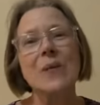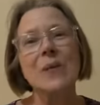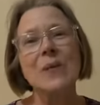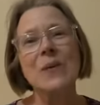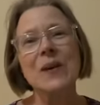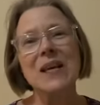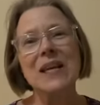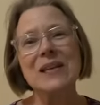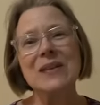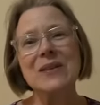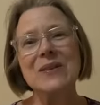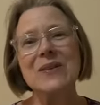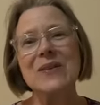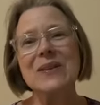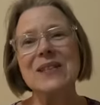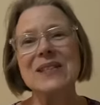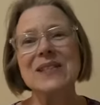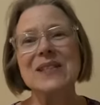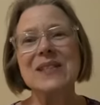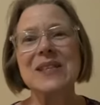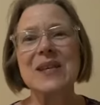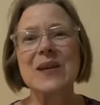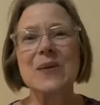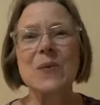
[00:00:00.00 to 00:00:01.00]
we look
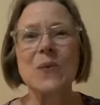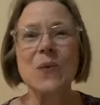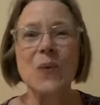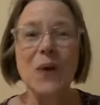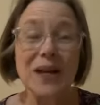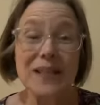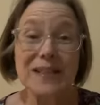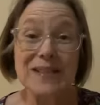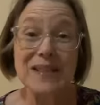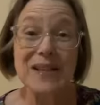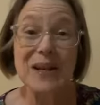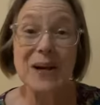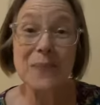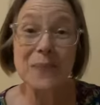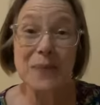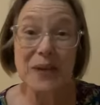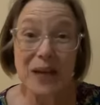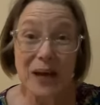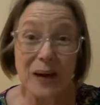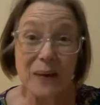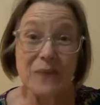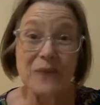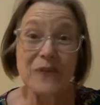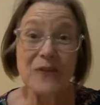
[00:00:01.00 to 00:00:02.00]
to see what's
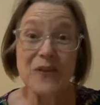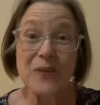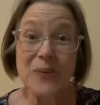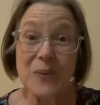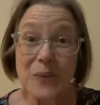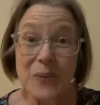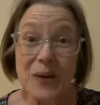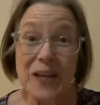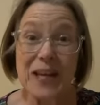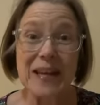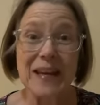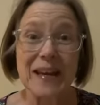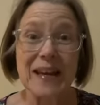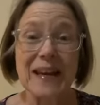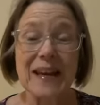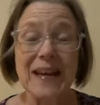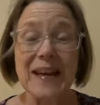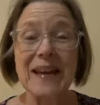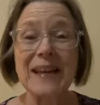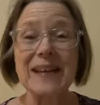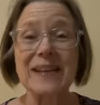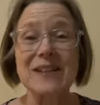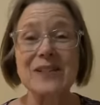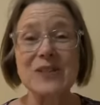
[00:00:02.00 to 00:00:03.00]
coming up for the week.
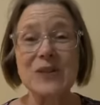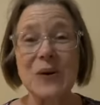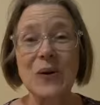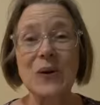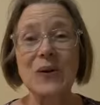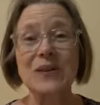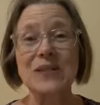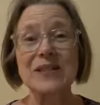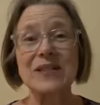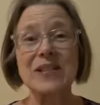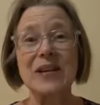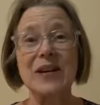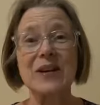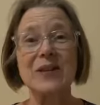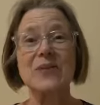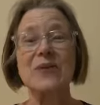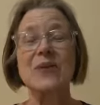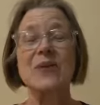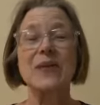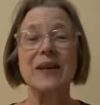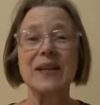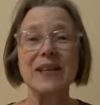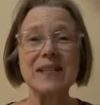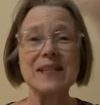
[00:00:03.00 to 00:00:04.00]
And it's called
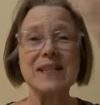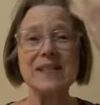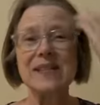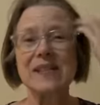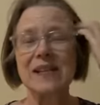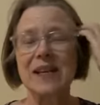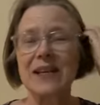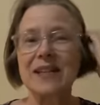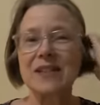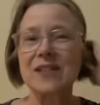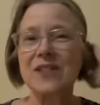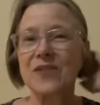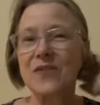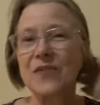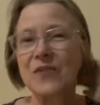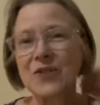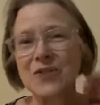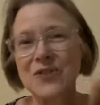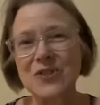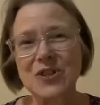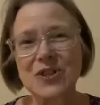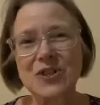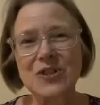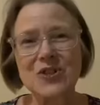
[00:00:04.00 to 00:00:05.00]
Tarot Insights if
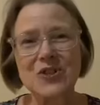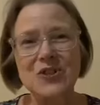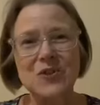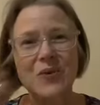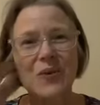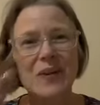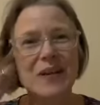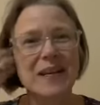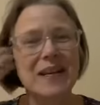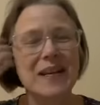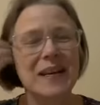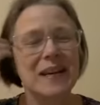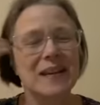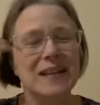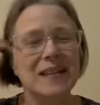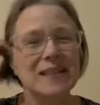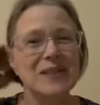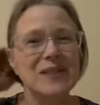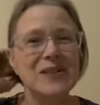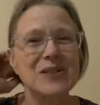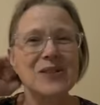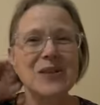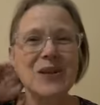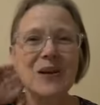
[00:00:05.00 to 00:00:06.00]
you're just joining
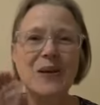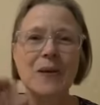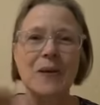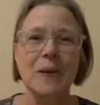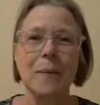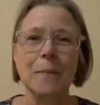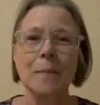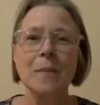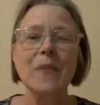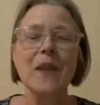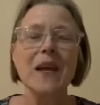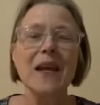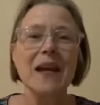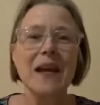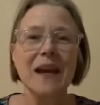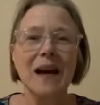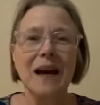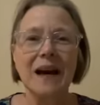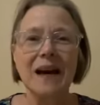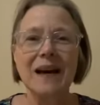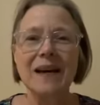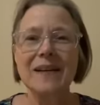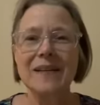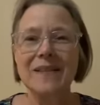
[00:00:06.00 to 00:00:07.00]
us. So,
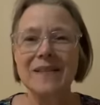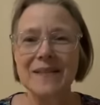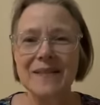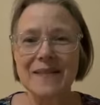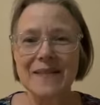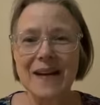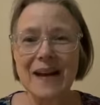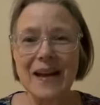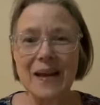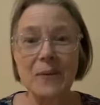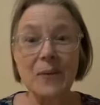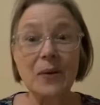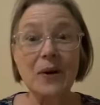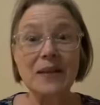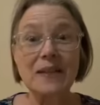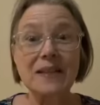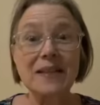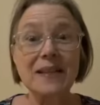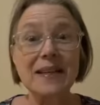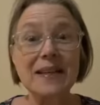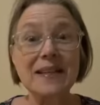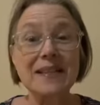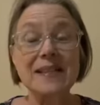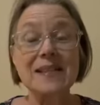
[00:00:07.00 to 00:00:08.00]
all right,
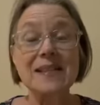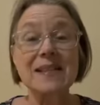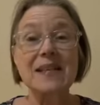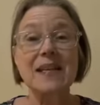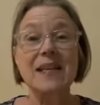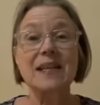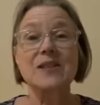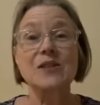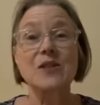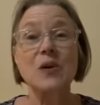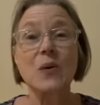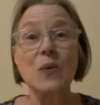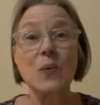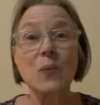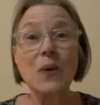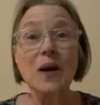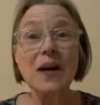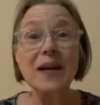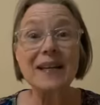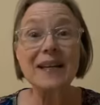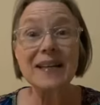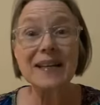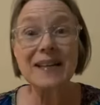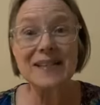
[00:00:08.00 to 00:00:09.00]
well, let's see. So
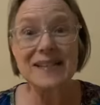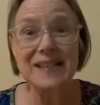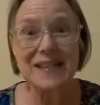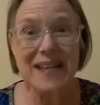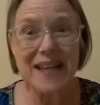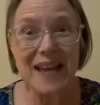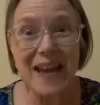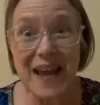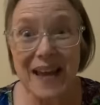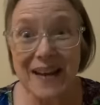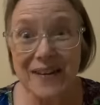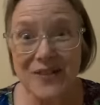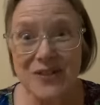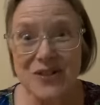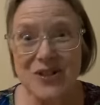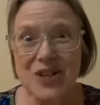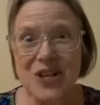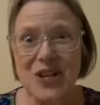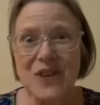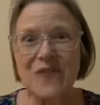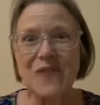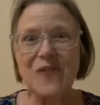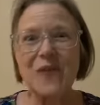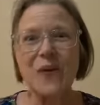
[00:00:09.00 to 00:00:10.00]
what is the
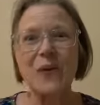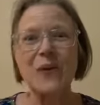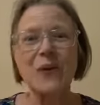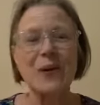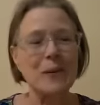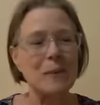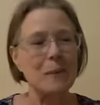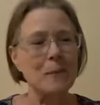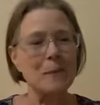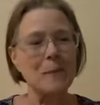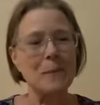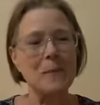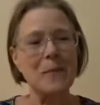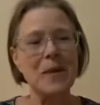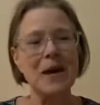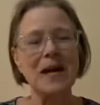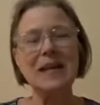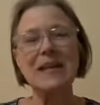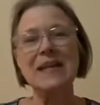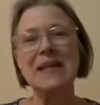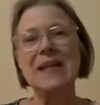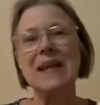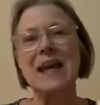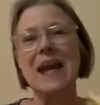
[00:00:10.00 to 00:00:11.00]
energy for
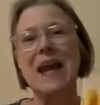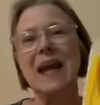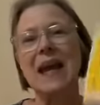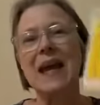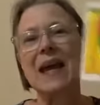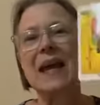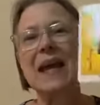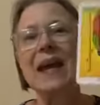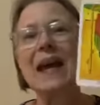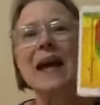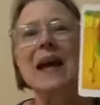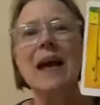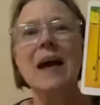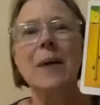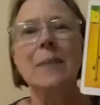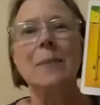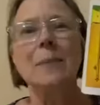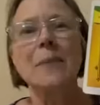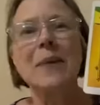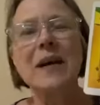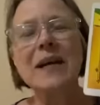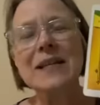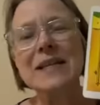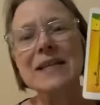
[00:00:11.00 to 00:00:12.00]
Monday?
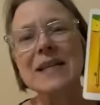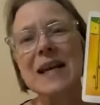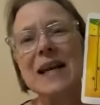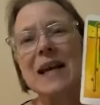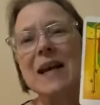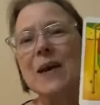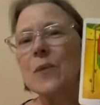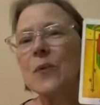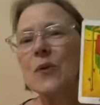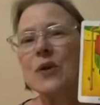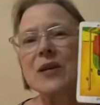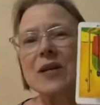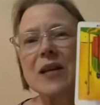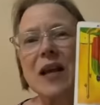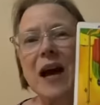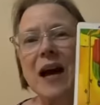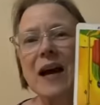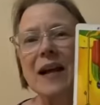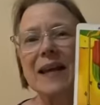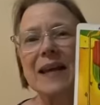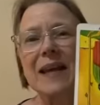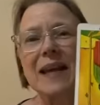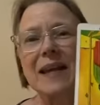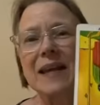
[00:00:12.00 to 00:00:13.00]
Monday, we're
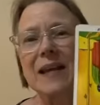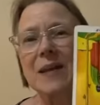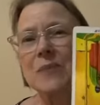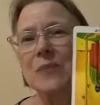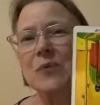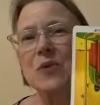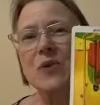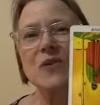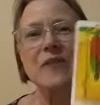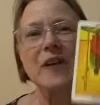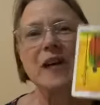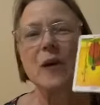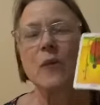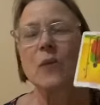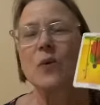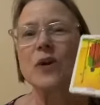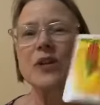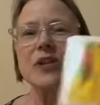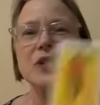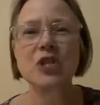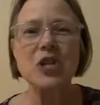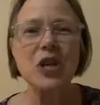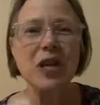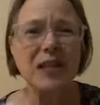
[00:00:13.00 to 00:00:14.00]
not getting moving.
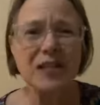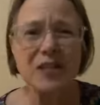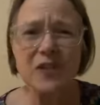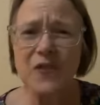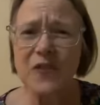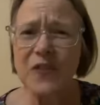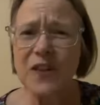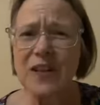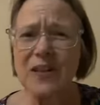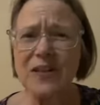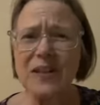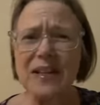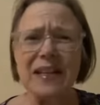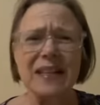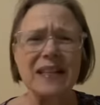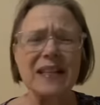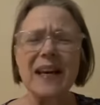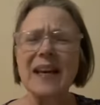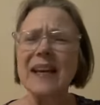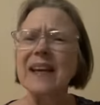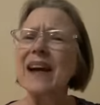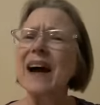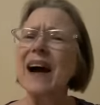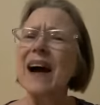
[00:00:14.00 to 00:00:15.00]
We're just feeling
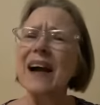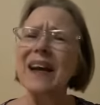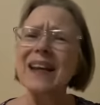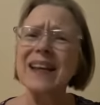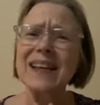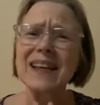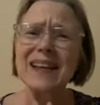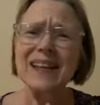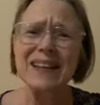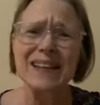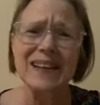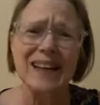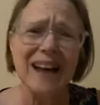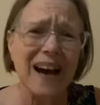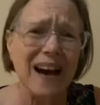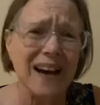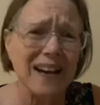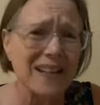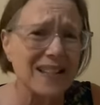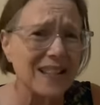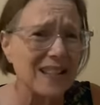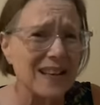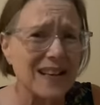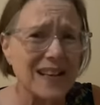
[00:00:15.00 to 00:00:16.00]
like I
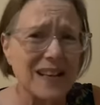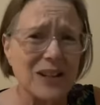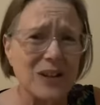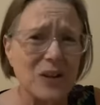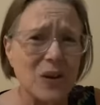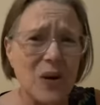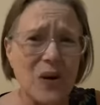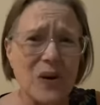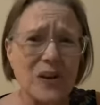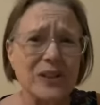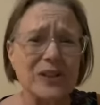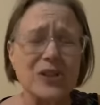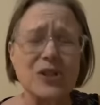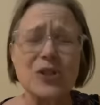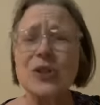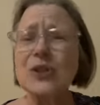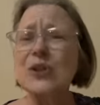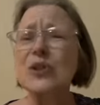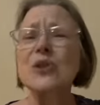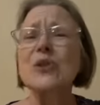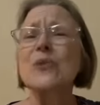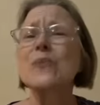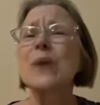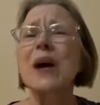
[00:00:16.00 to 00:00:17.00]
cannot think long
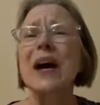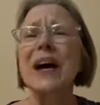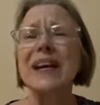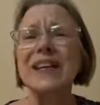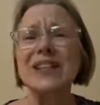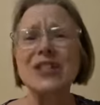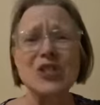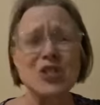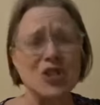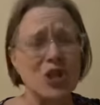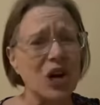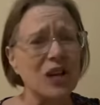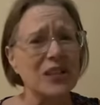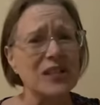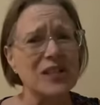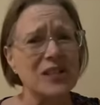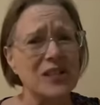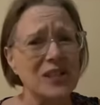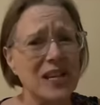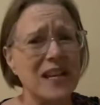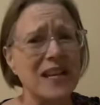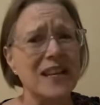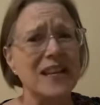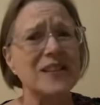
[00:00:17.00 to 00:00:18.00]
term. I
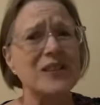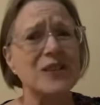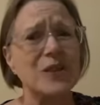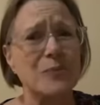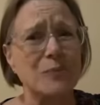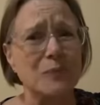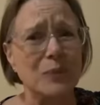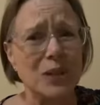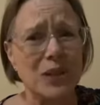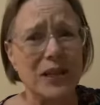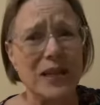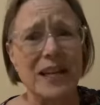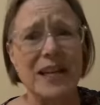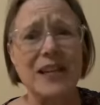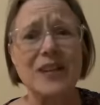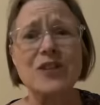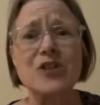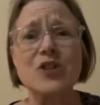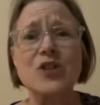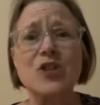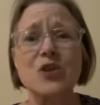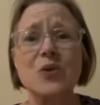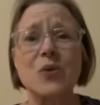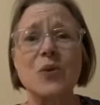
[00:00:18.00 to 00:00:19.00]
just need to
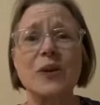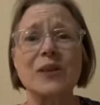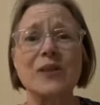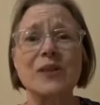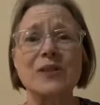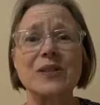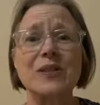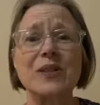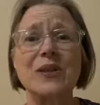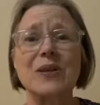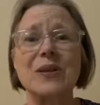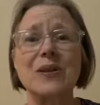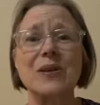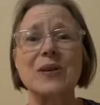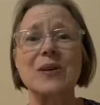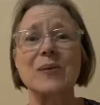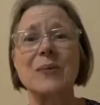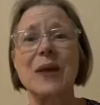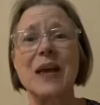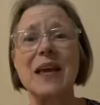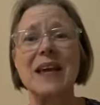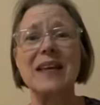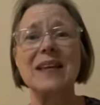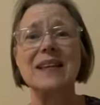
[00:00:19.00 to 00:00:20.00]
plan short
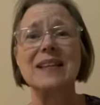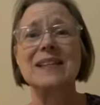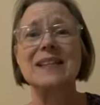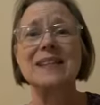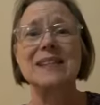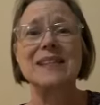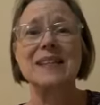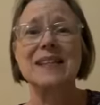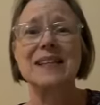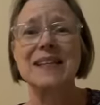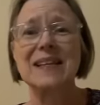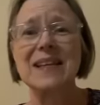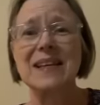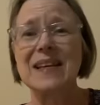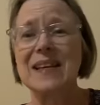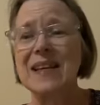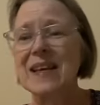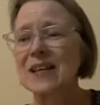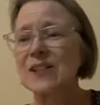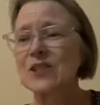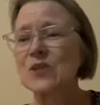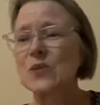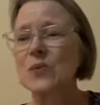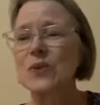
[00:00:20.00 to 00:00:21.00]
term. Hey, Cindy,
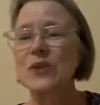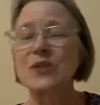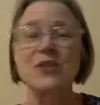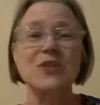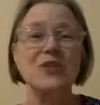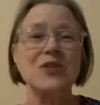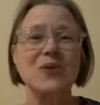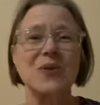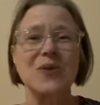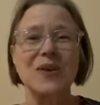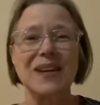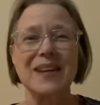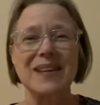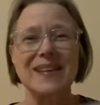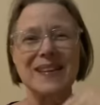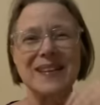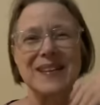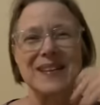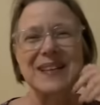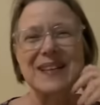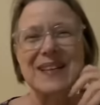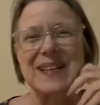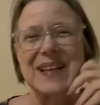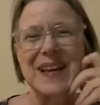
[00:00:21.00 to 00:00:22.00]
yes, we're enjoying
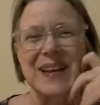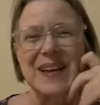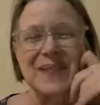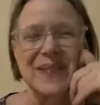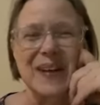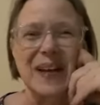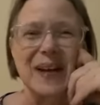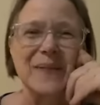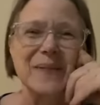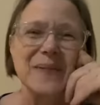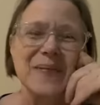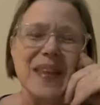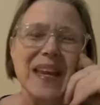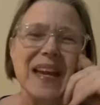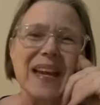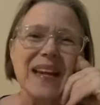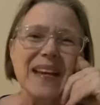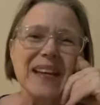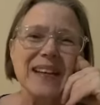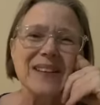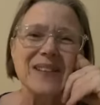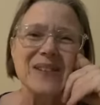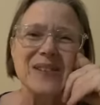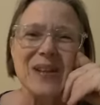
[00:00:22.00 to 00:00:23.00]
the climate.
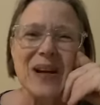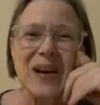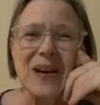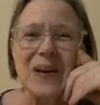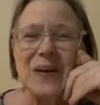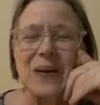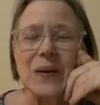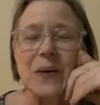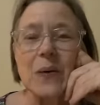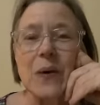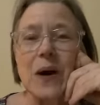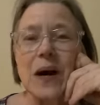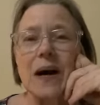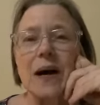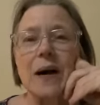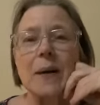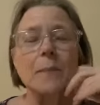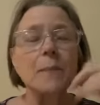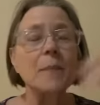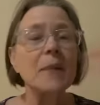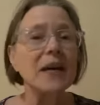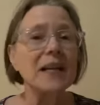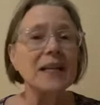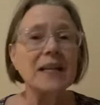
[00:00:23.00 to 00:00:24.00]
So
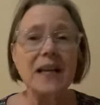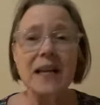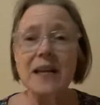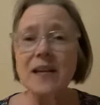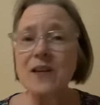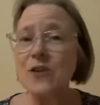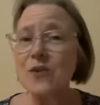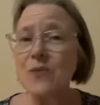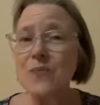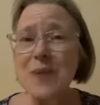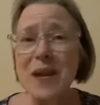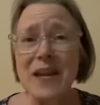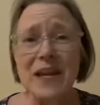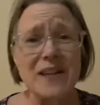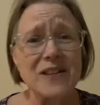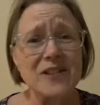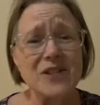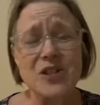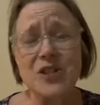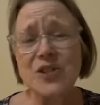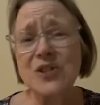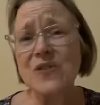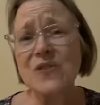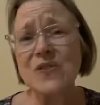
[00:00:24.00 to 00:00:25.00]
Monday, you may
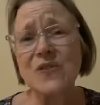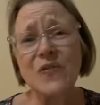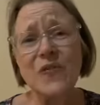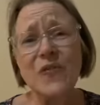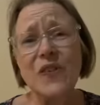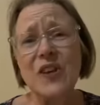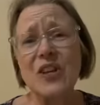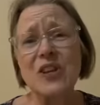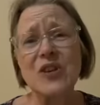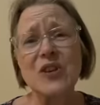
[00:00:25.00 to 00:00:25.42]
just